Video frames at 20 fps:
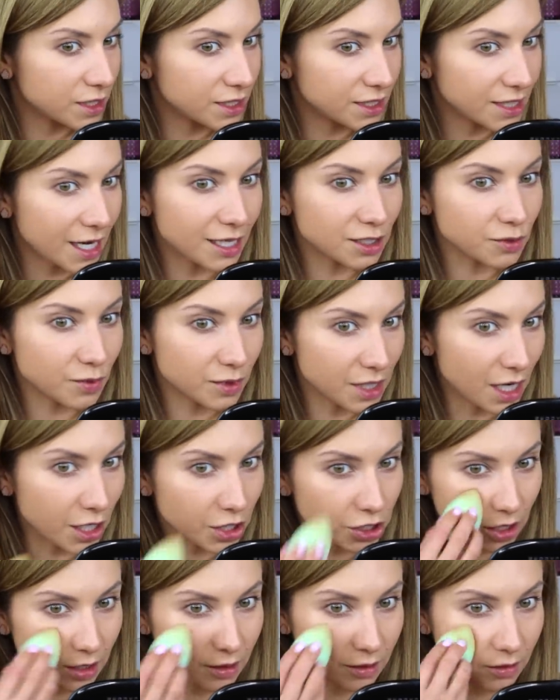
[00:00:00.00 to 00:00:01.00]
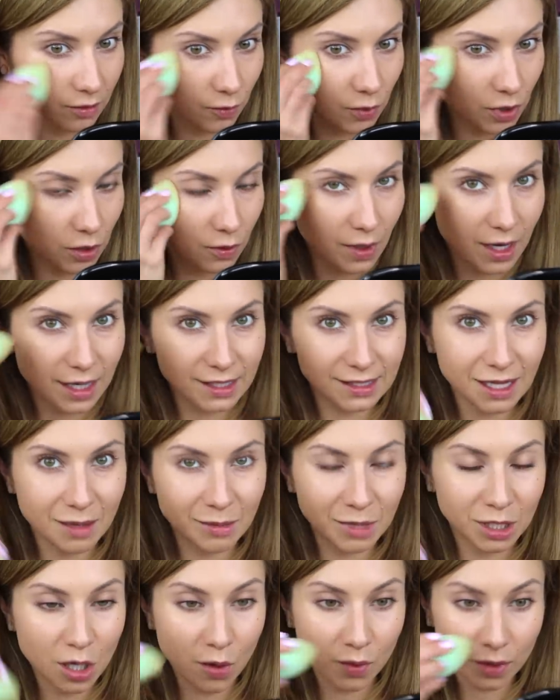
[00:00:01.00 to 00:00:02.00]
size reduction? Will you guys let
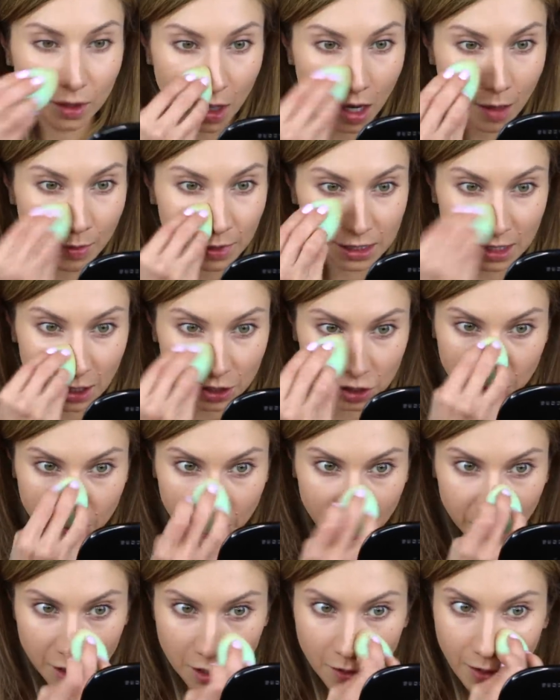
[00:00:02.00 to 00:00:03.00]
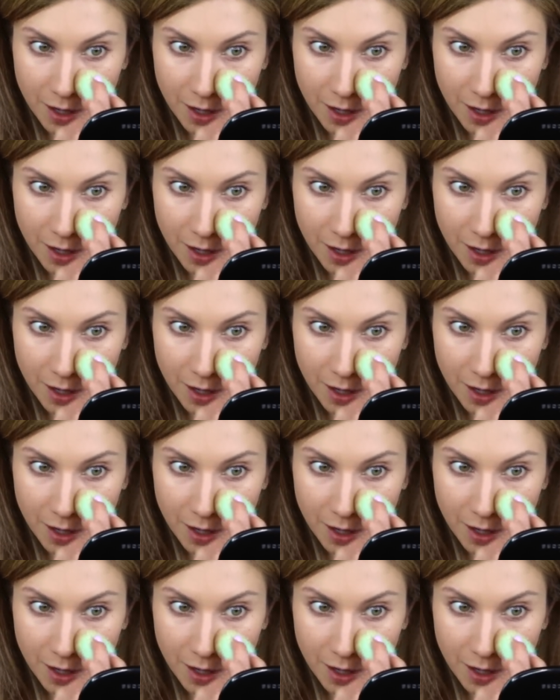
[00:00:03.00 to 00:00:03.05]
me know in the comment section below?